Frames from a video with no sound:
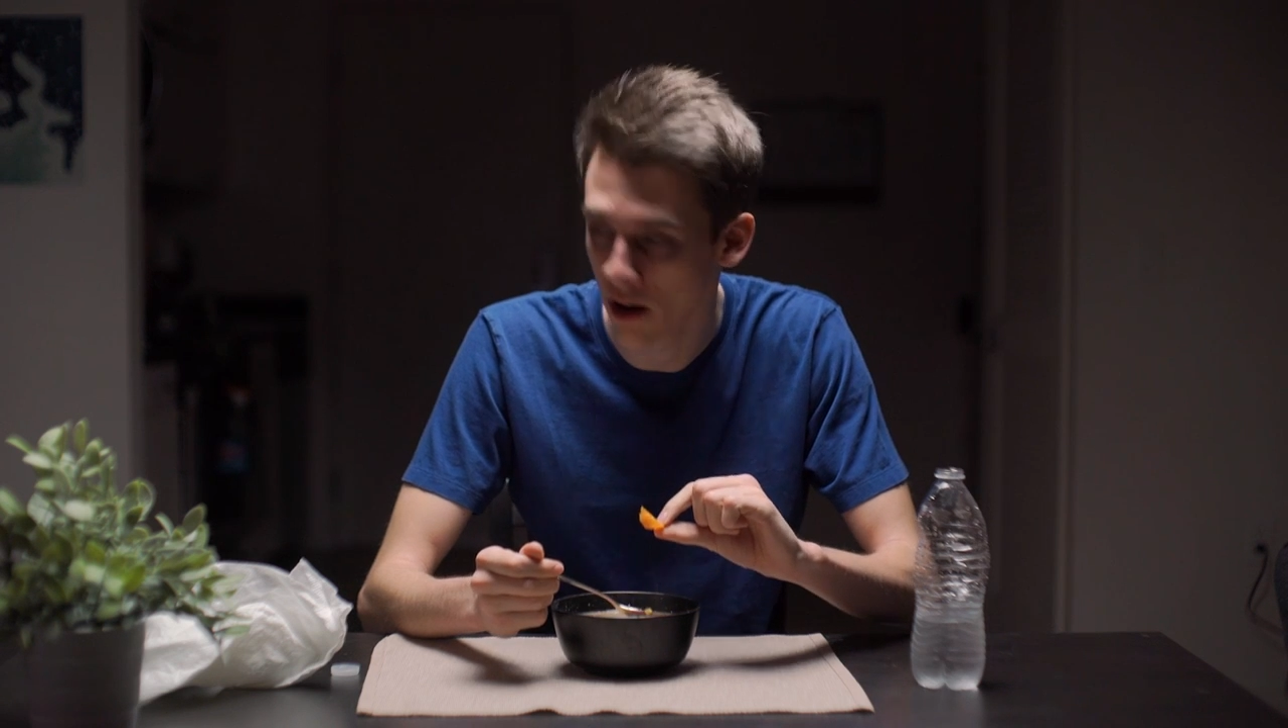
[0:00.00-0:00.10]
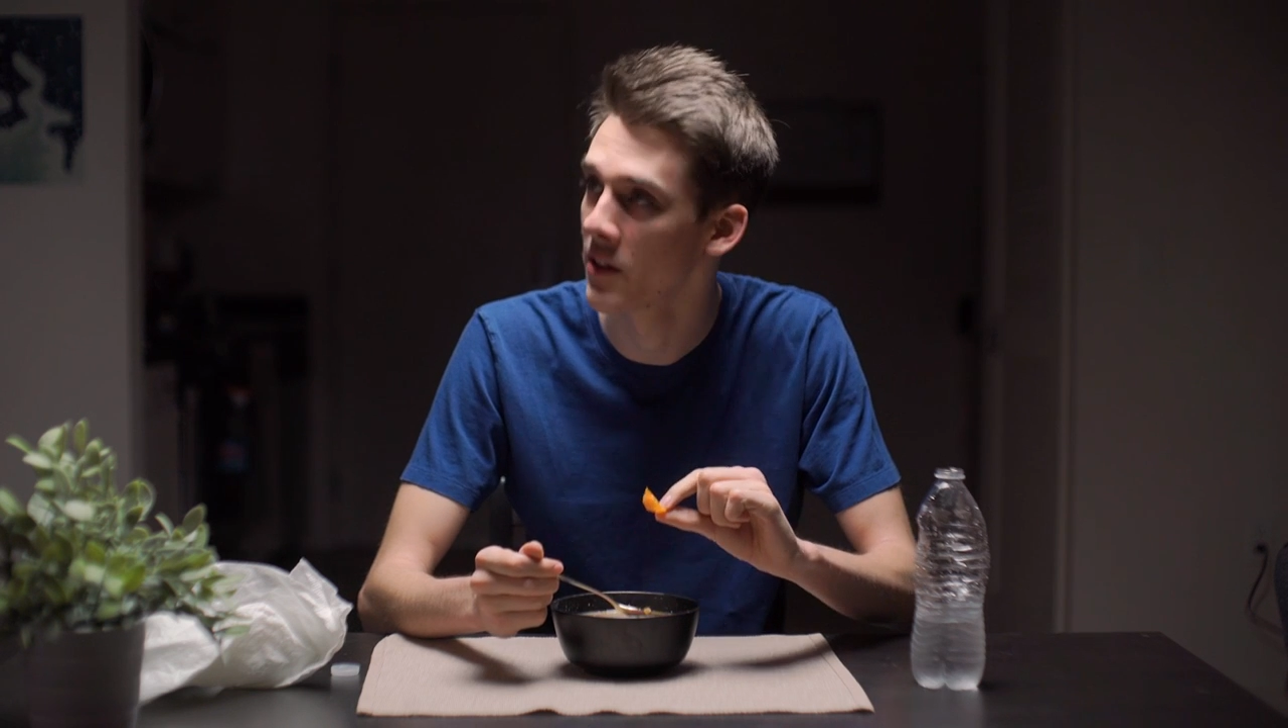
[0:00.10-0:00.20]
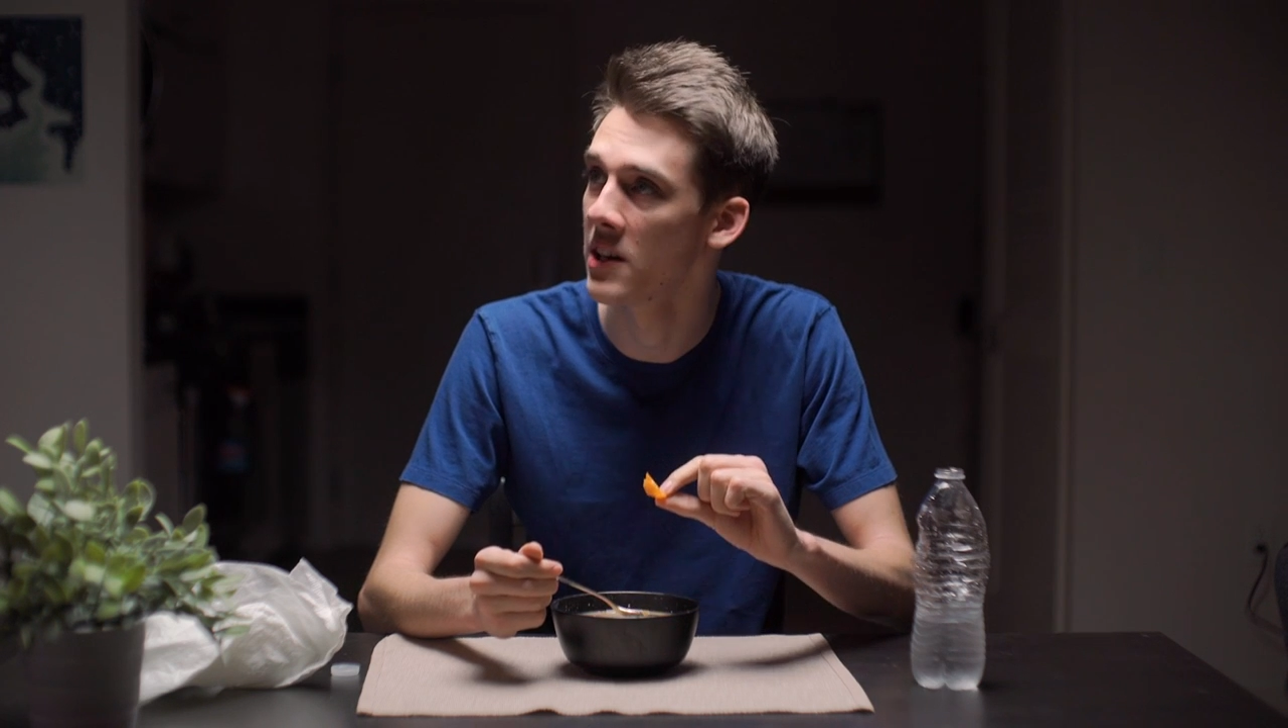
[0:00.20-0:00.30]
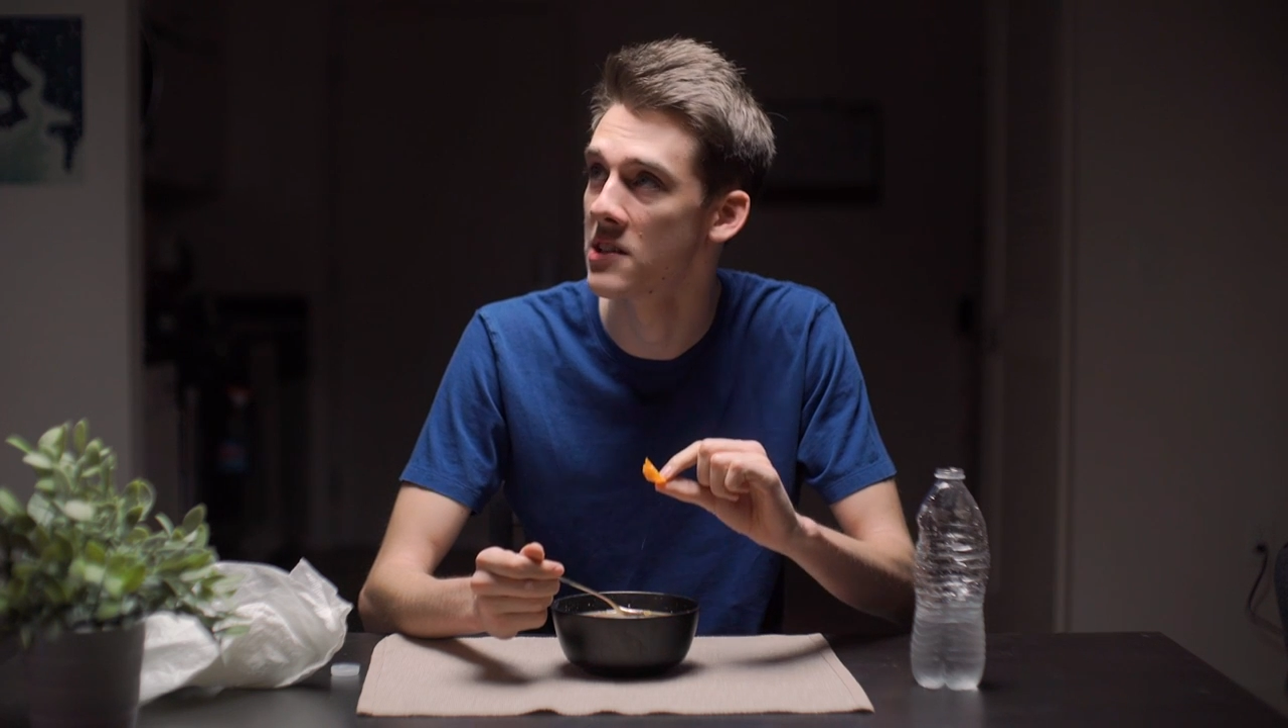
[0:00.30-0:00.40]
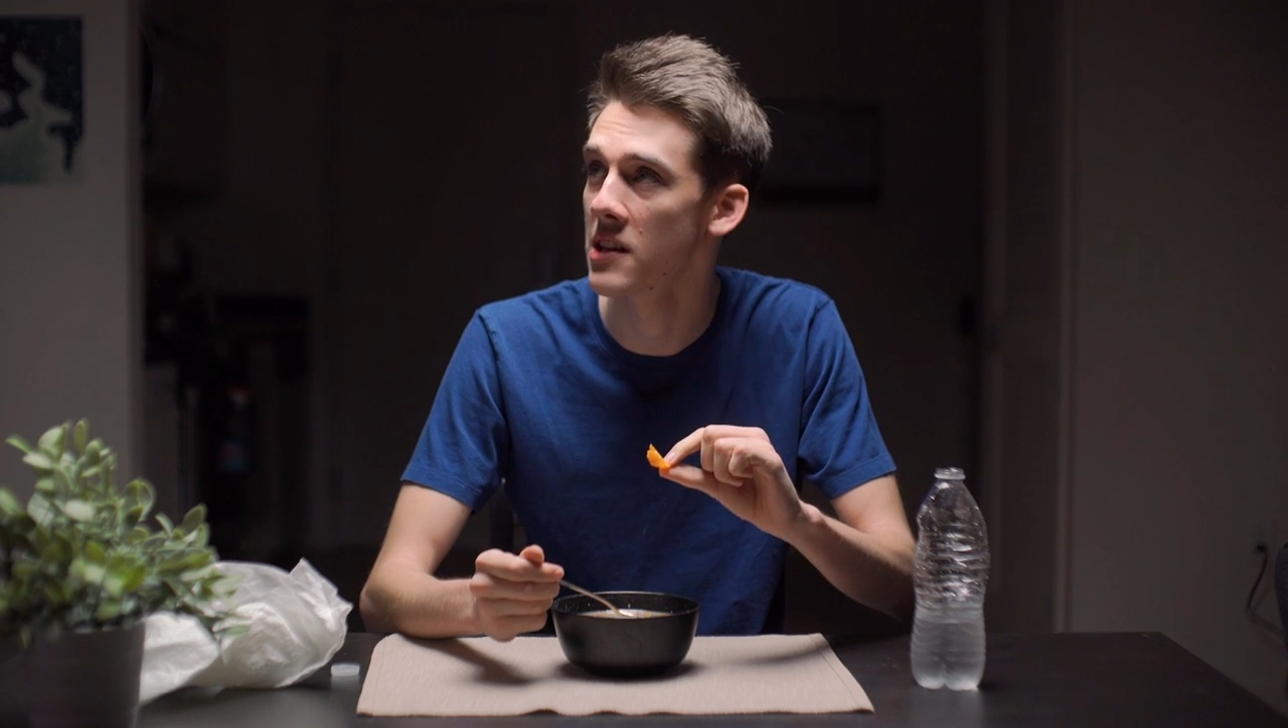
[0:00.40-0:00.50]
on
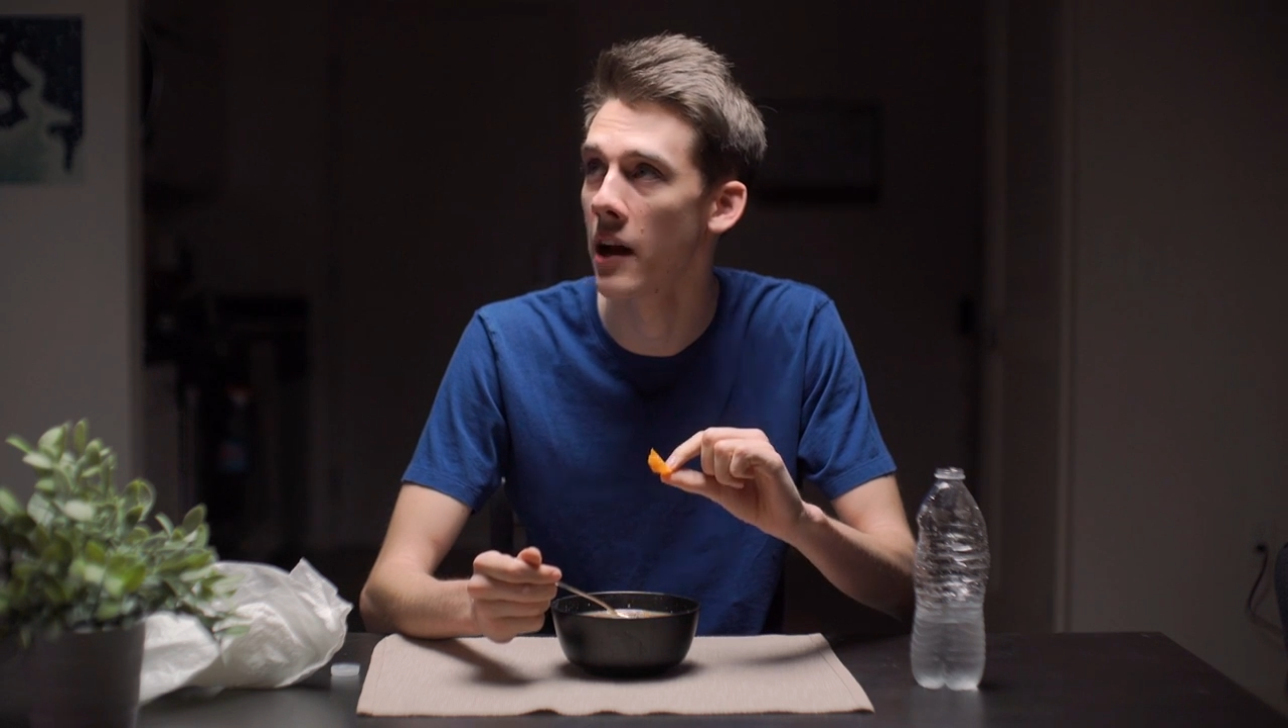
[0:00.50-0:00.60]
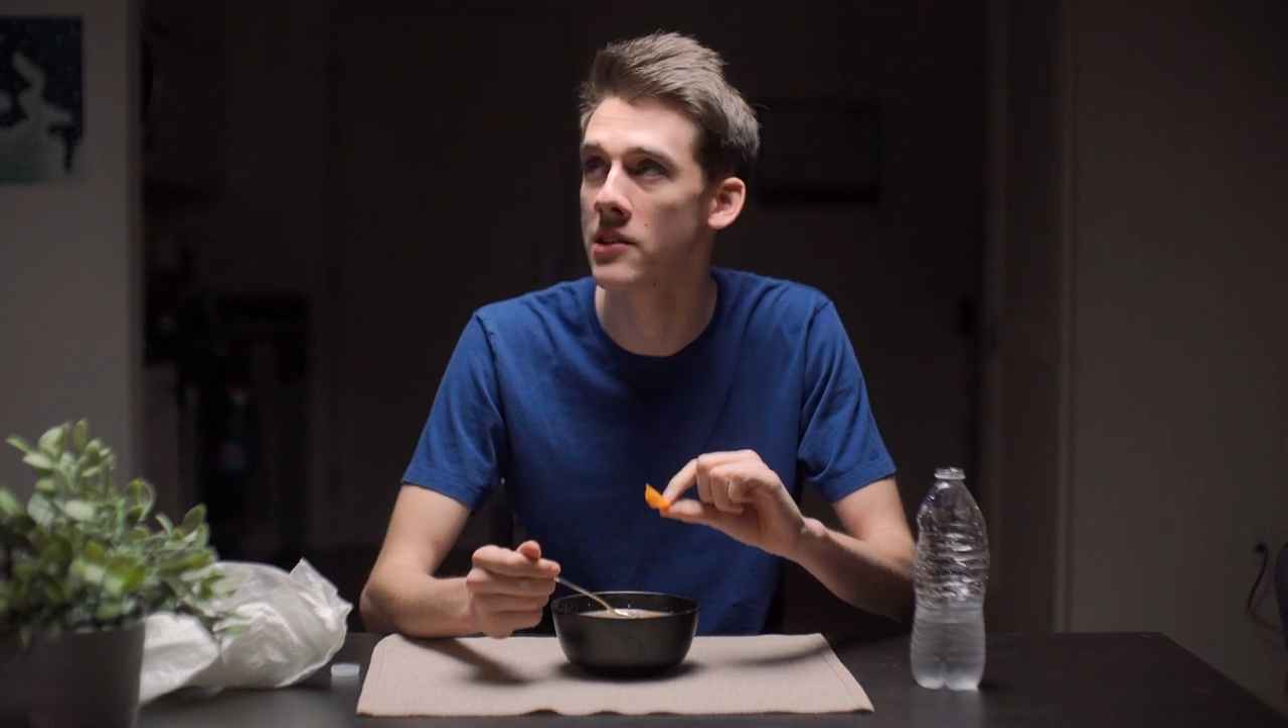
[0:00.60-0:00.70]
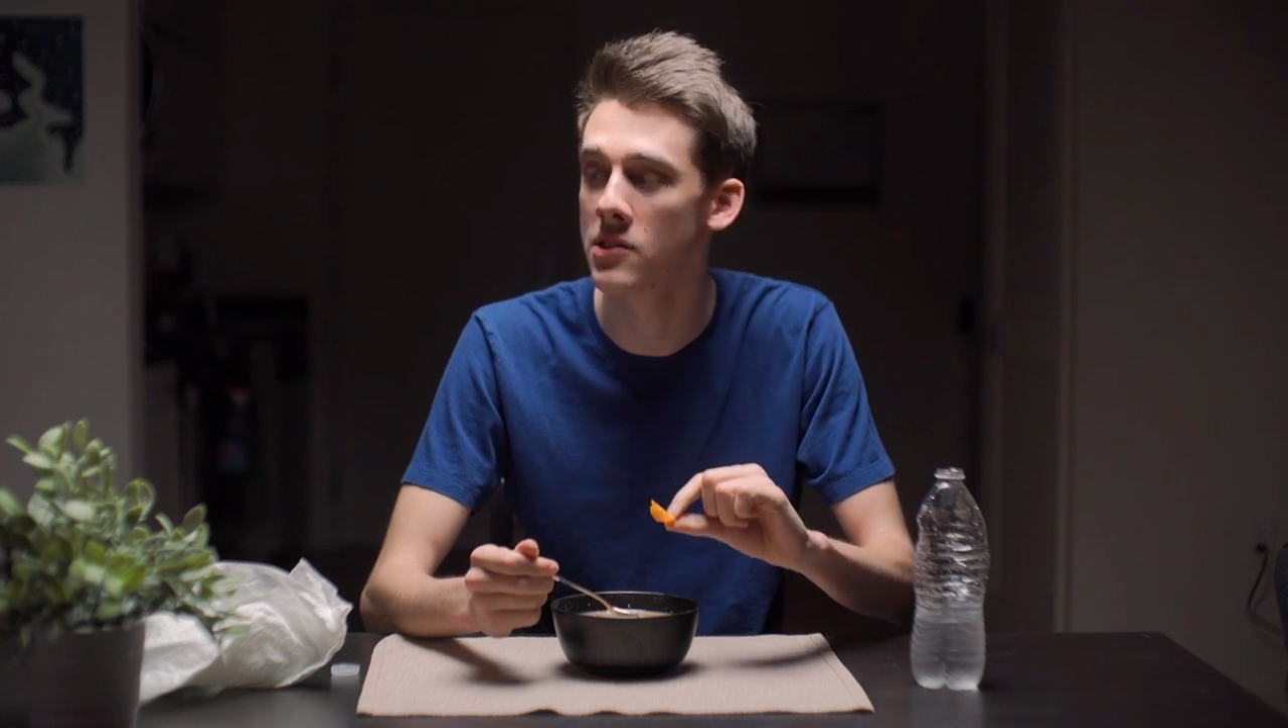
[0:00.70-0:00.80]
the inside,